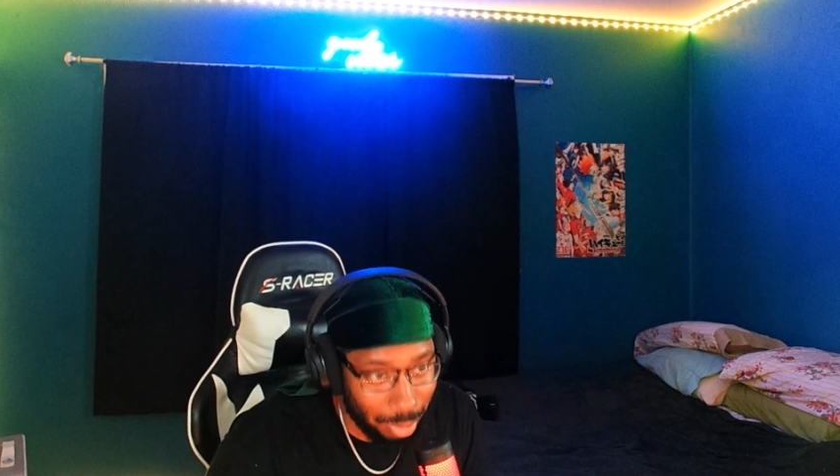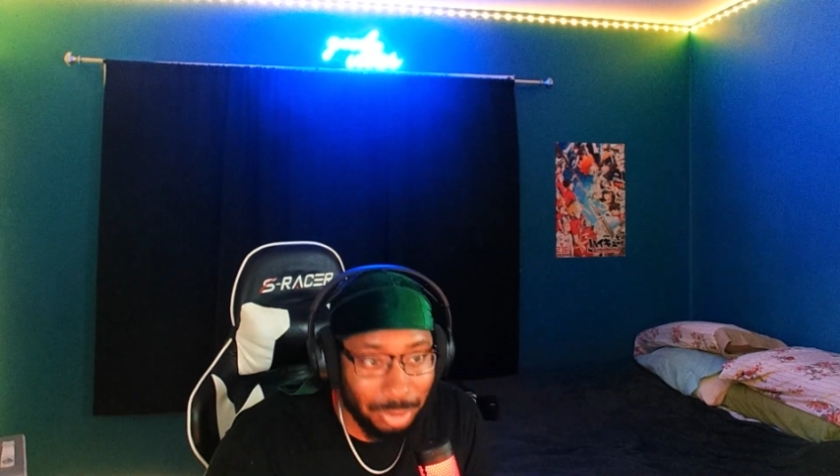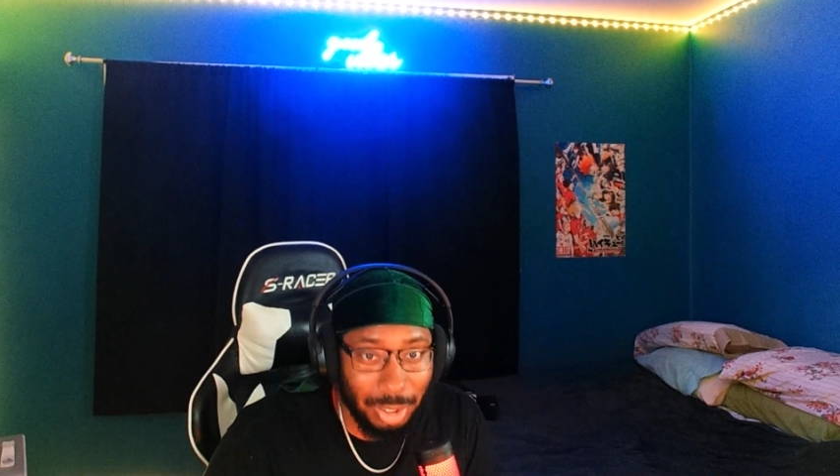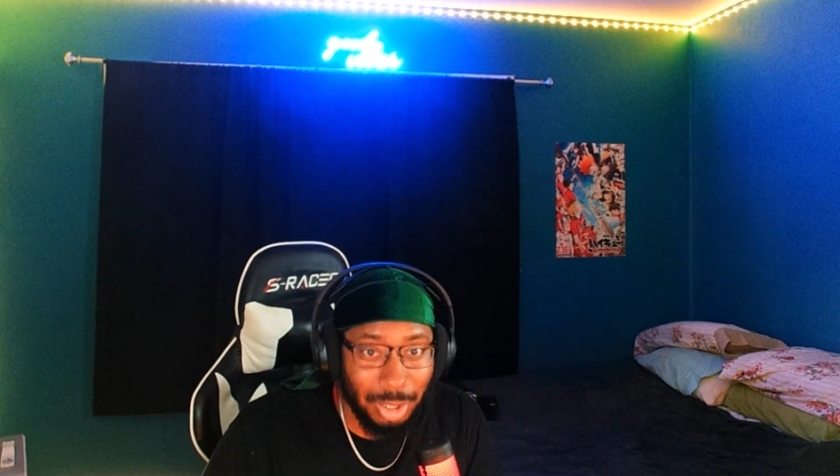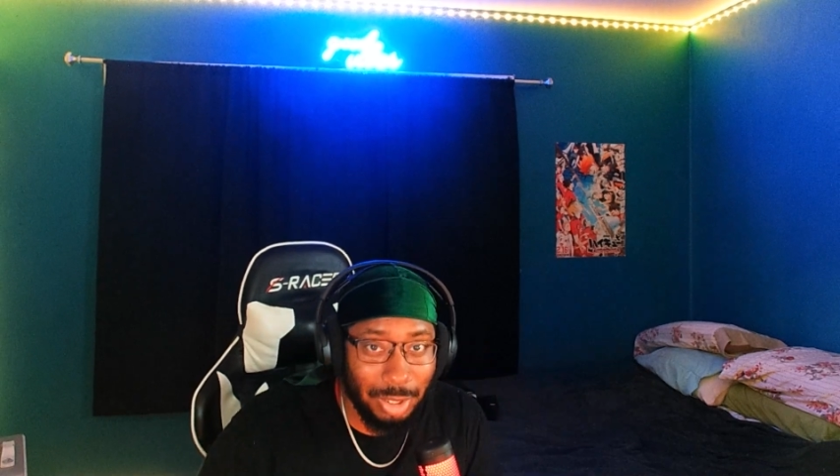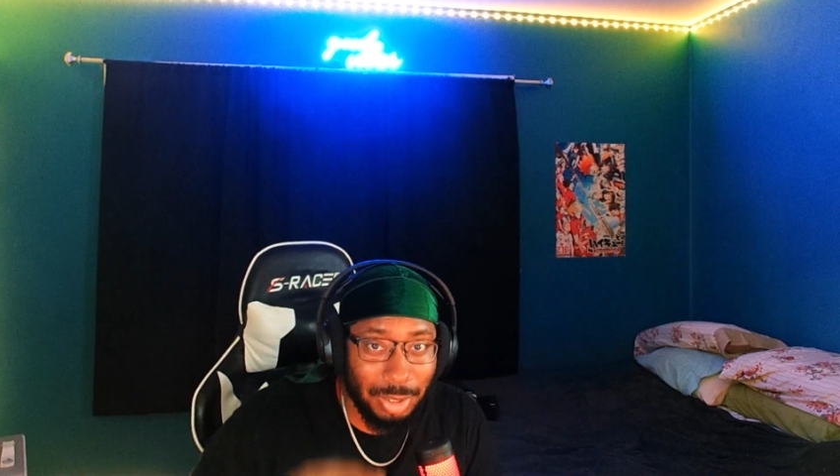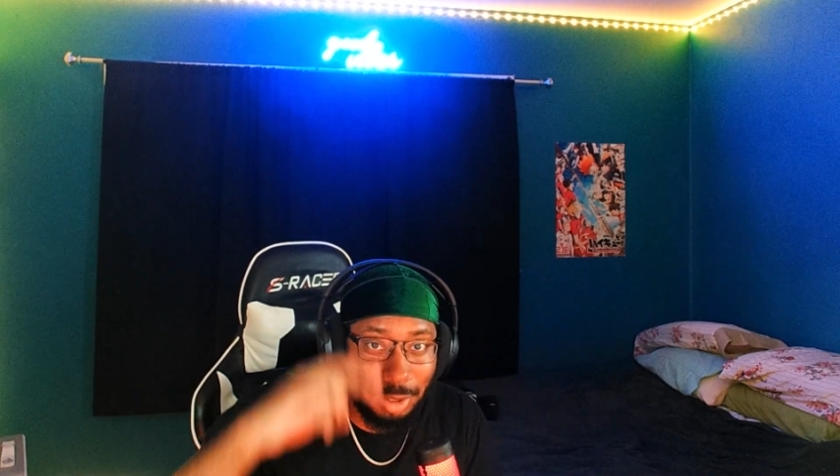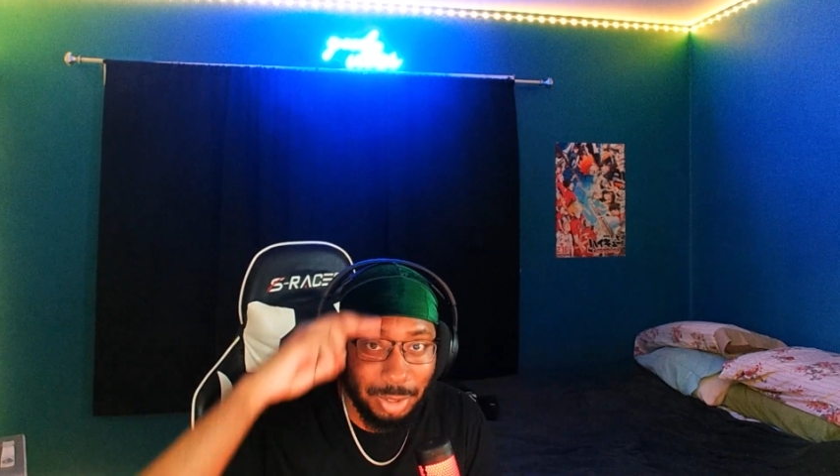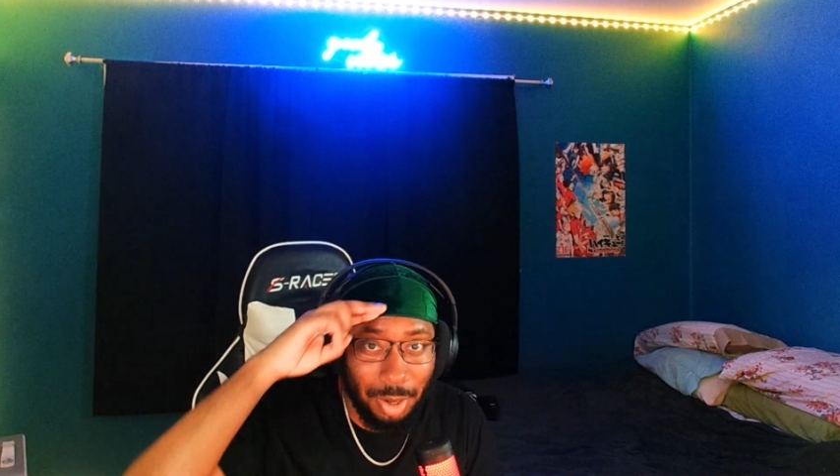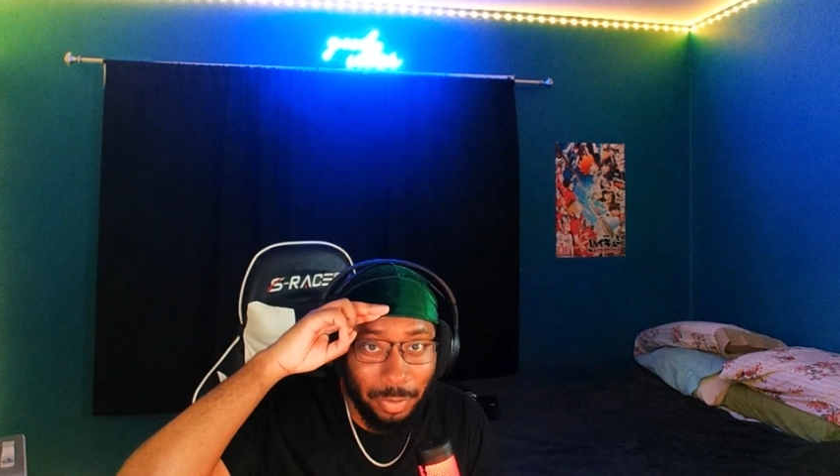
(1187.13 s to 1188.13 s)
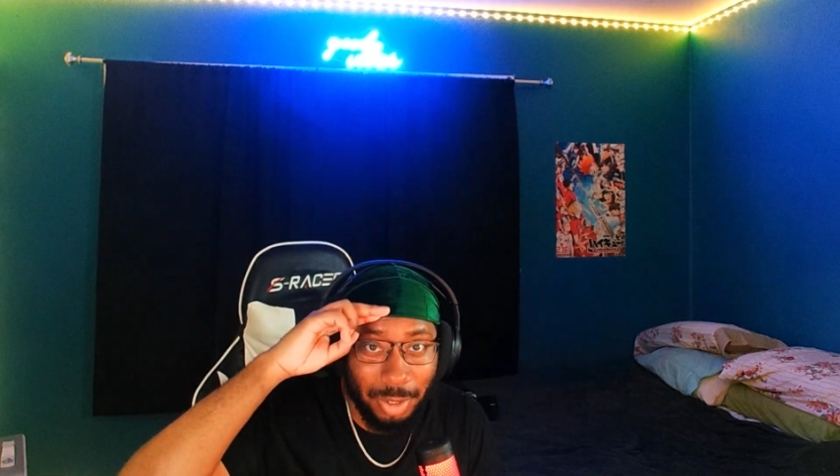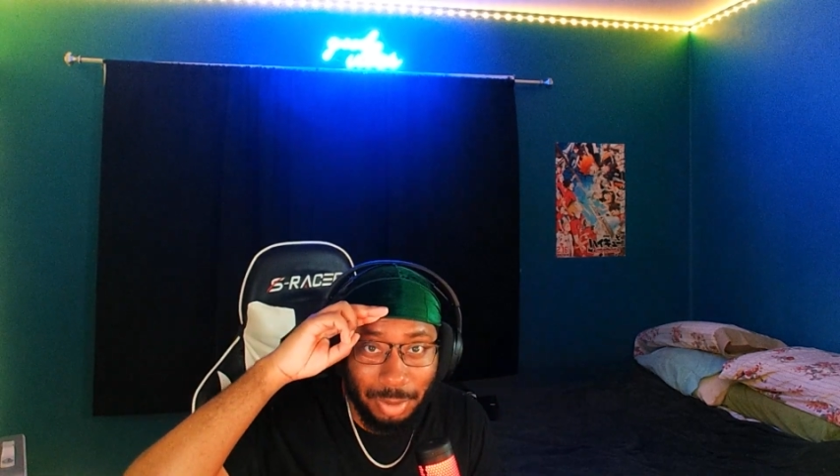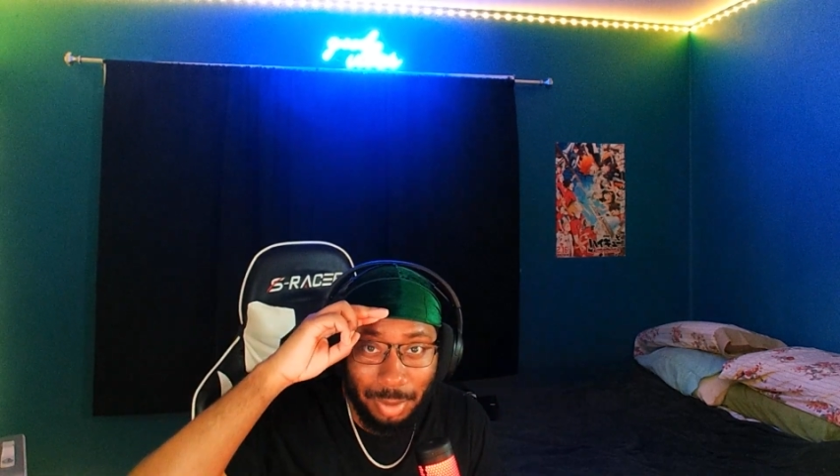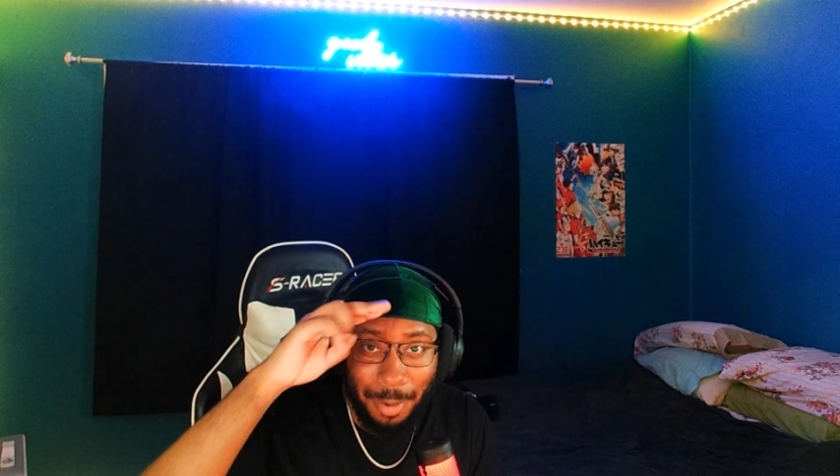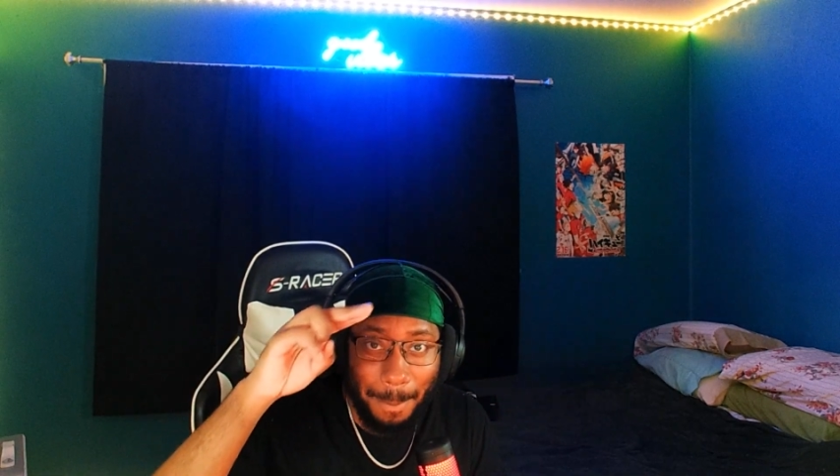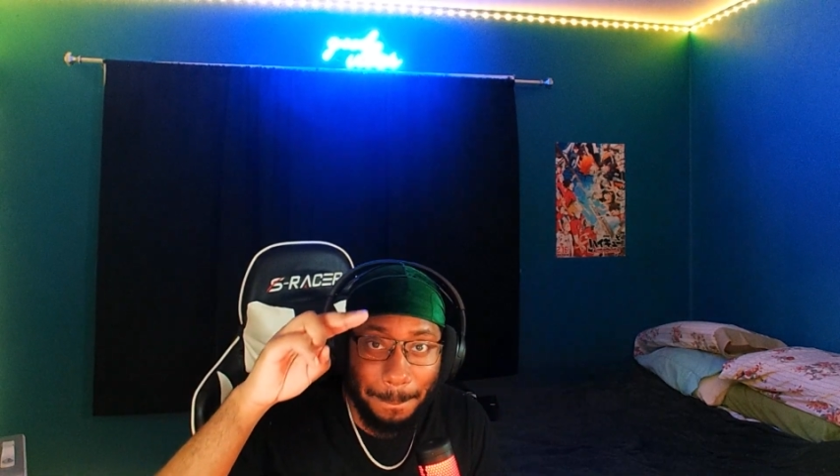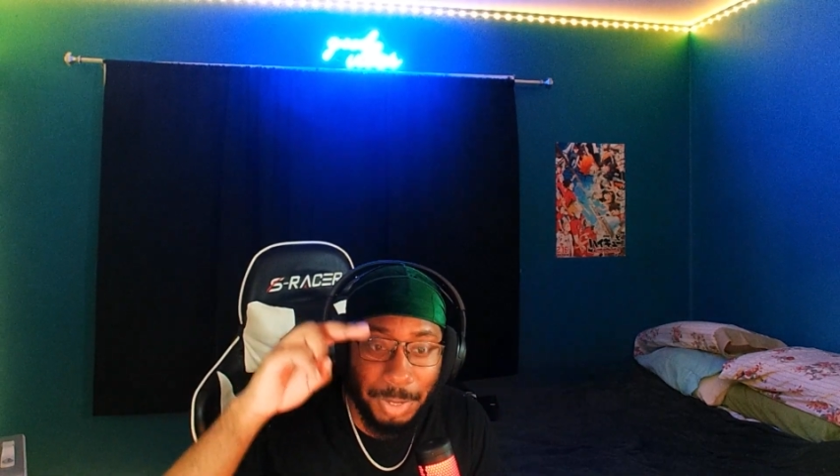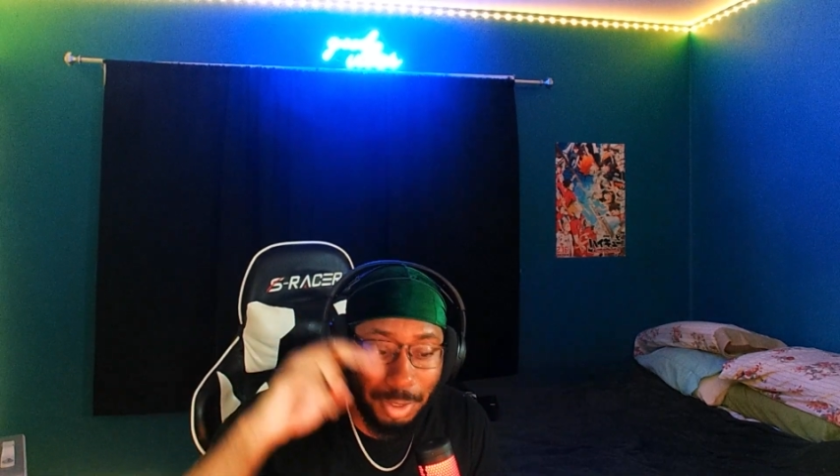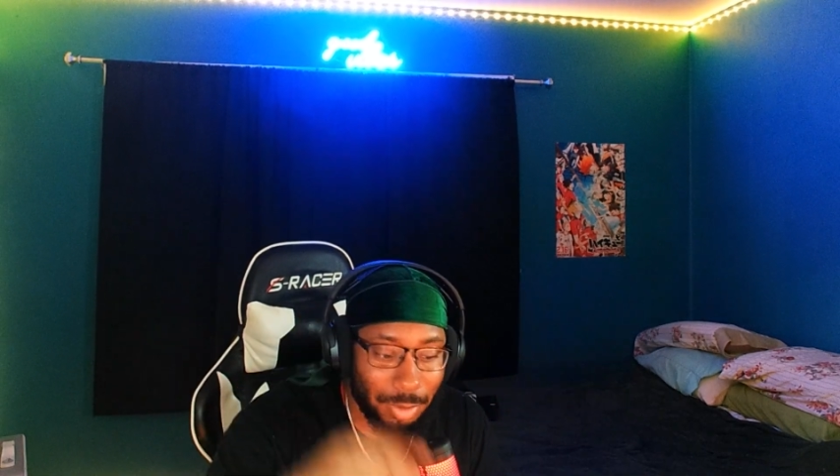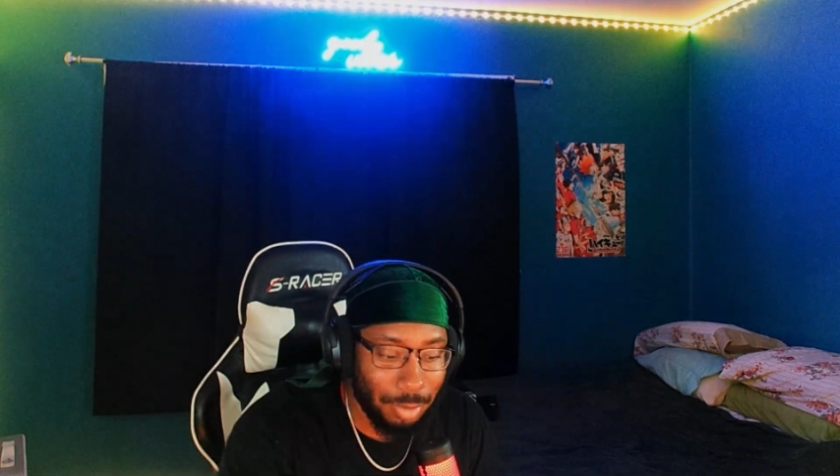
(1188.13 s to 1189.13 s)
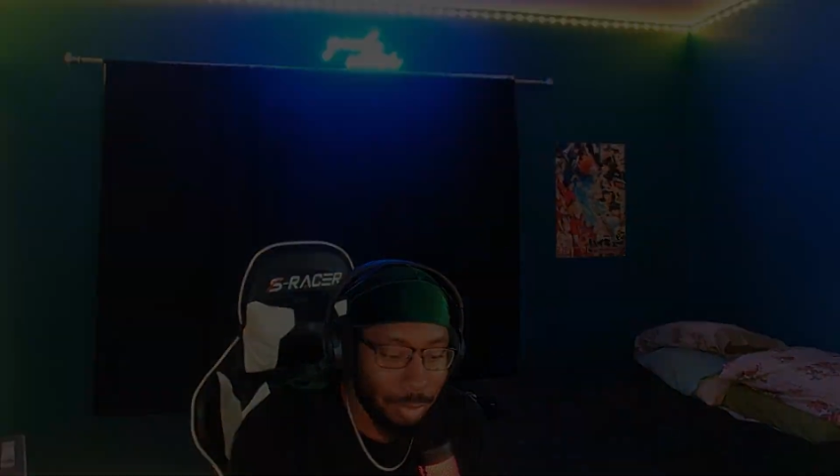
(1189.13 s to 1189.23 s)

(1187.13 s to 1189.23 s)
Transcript: Y'all take it easy, as always. Peace.